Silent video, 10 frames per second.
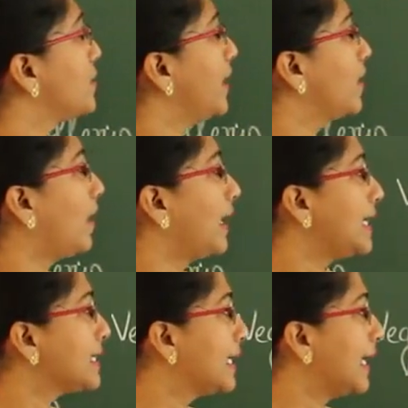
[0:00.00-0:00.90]
we call
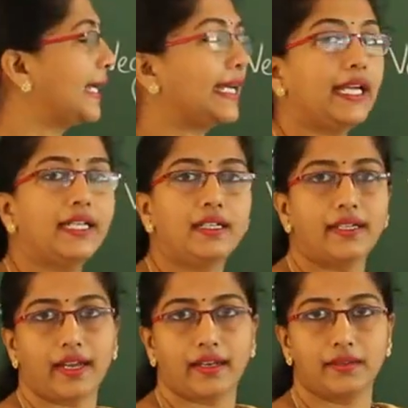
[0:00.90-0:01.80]
as
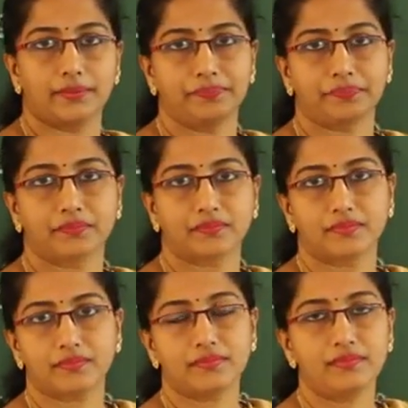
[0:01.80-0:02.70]
intine.
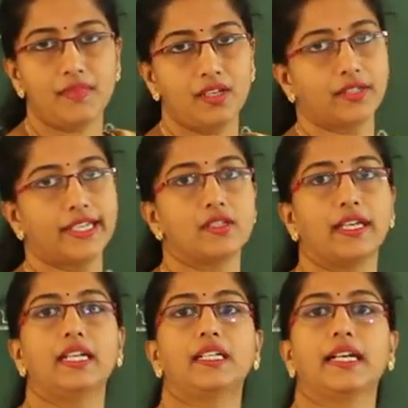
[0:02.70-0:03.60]
Okay, so
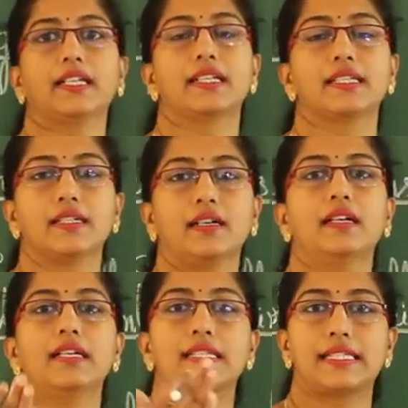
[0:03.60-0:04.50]
intine is
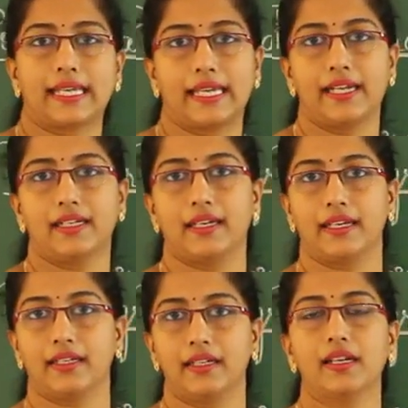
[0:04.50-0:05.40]
the second
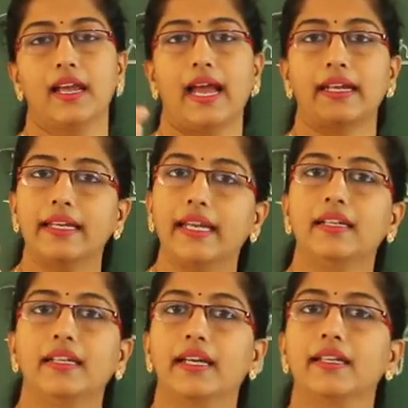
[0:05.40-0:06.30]
layer, and
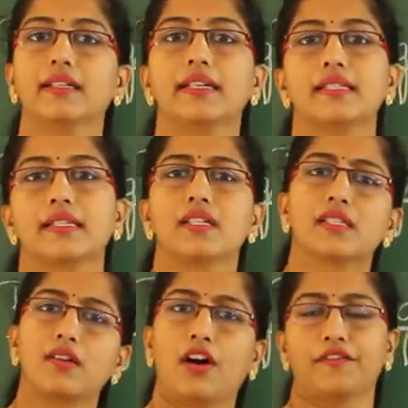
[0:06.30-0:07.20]
intine is a
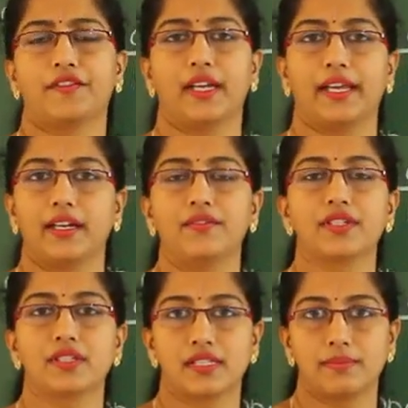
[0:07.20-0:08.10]
soft layer
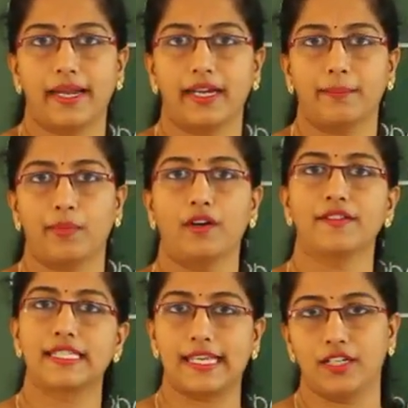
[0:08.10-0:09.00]
which is made up of
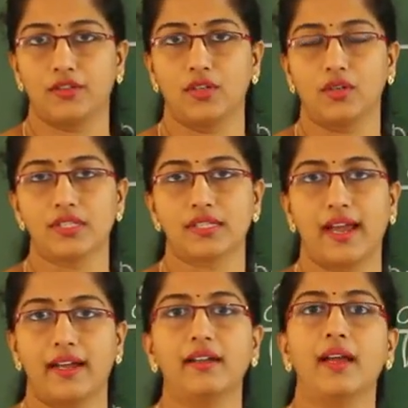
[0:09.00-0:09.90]
cellulose
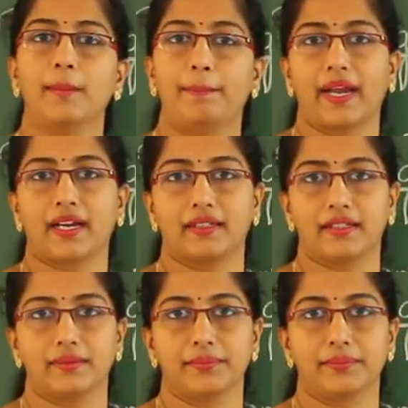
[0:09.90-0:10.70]
and pectin.